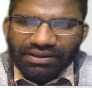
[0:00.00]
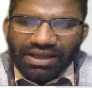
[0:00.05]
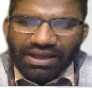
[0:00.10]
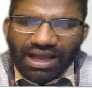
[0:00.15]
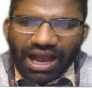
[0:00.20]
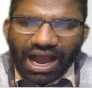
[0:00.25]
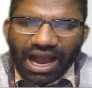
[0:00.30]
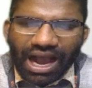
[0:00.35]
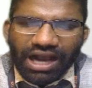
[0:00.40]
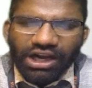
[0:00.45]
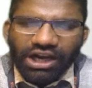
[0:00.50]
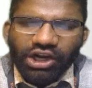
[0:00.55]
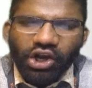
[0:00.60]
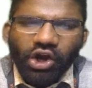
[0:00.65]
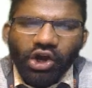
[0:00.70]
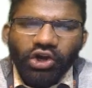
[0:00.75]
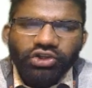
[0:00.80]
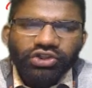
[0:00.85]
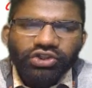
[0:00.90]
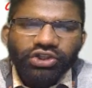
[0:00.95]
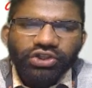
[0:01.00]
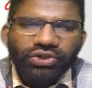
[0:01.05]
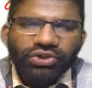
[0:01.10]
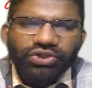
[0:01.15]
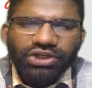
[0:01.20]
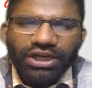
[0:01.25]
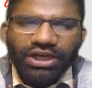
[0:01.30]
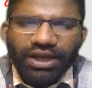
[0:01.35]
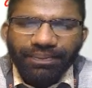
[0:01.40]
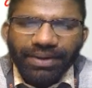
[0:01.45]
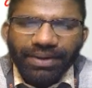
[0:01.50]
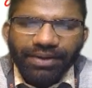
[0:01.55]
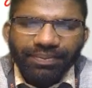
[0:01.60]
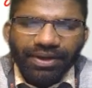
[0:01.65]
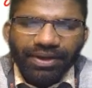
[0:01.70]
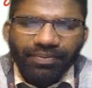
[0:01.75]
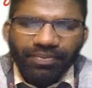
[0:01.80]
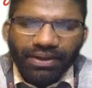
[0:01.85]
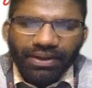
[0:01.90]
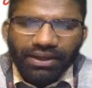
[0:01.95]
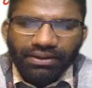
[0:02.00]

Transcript: a constitutional amendment bill.